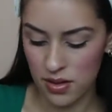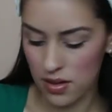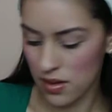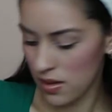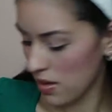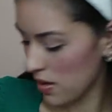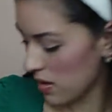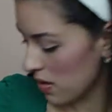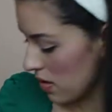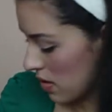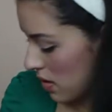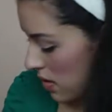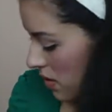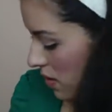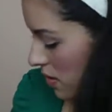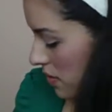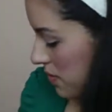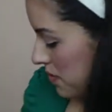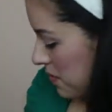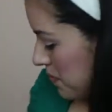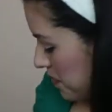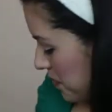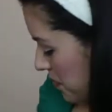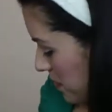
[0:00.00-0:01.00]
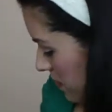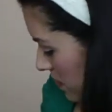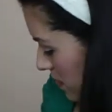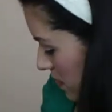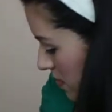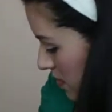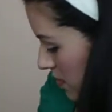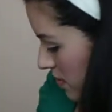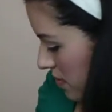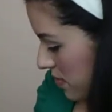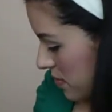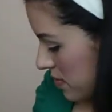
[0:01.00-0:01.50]

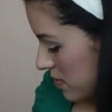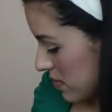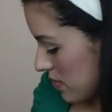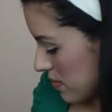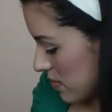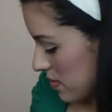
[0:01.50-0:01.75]
Nobody speaks.